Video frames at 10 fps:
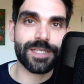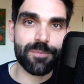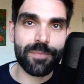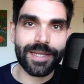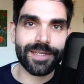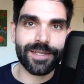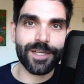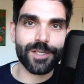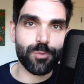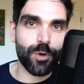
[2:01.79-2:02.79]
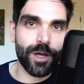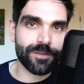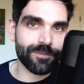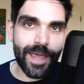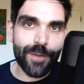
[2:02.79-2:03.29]
the media has worked
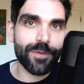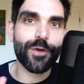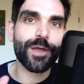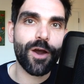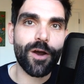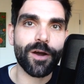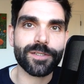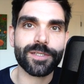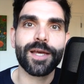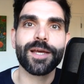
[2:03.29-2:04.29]
very, very hard